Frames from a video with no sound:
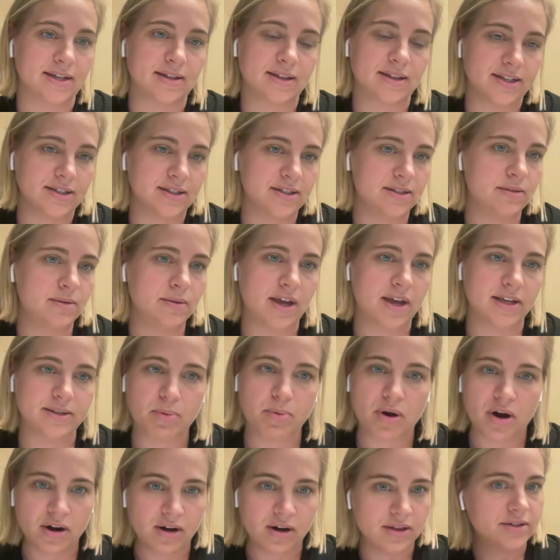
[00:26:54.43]
Let's, as
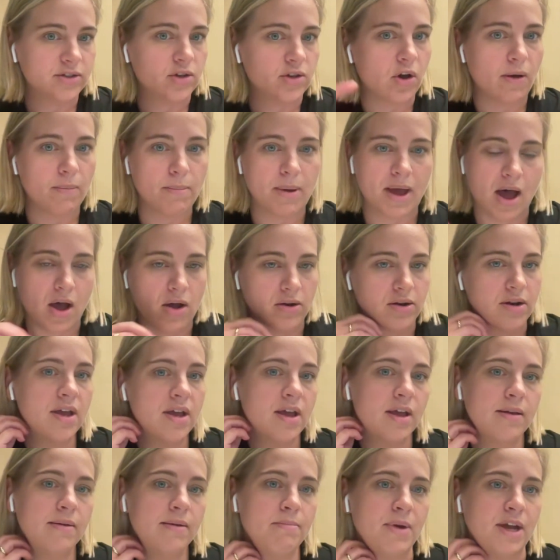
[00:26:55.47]
part of this Allbound
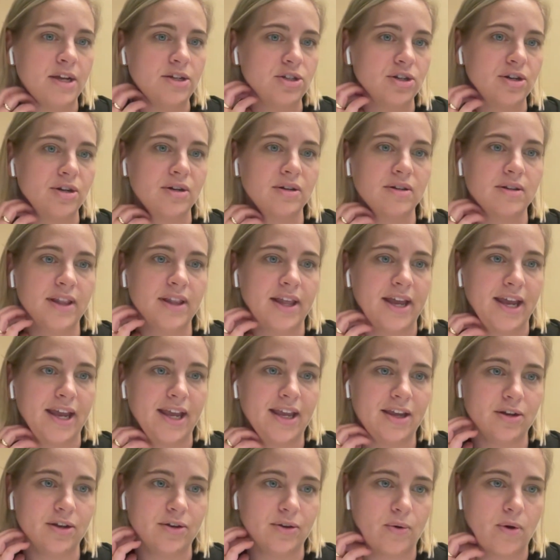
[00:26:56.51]
measure, like,
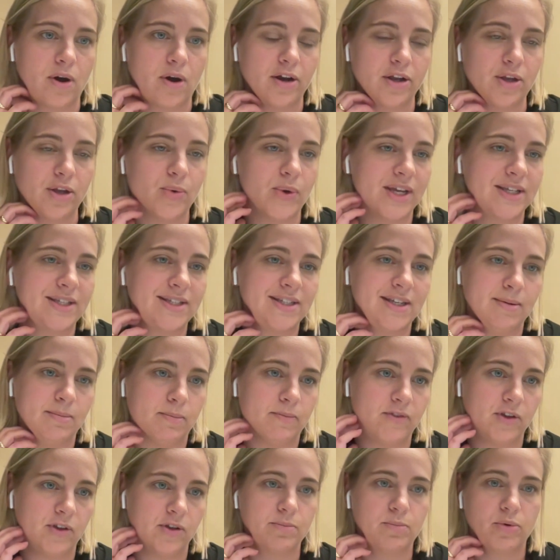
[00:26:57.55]
our US team
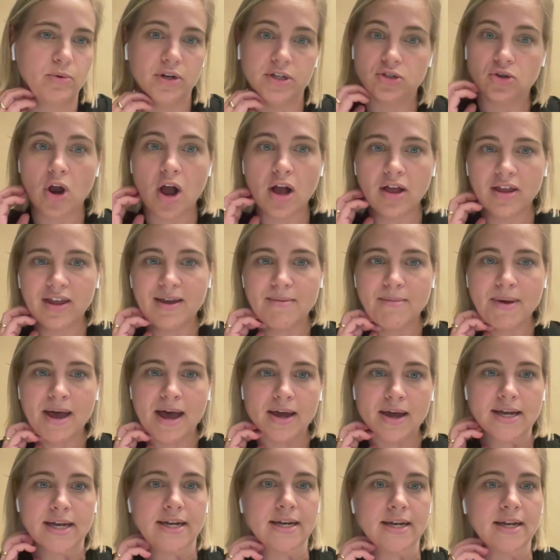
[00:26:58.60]
feels pretty strongly about
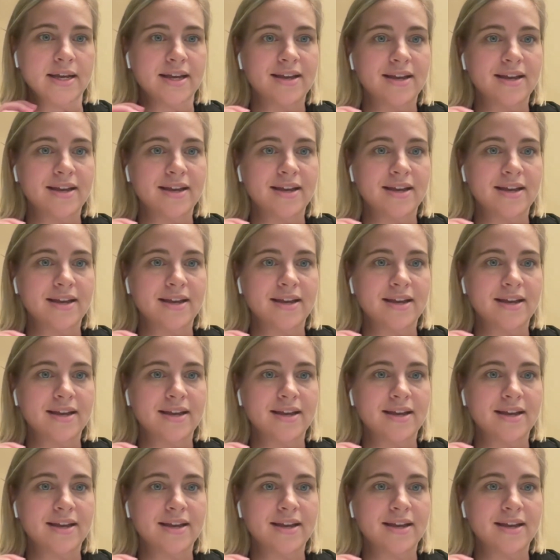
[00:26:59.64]
it.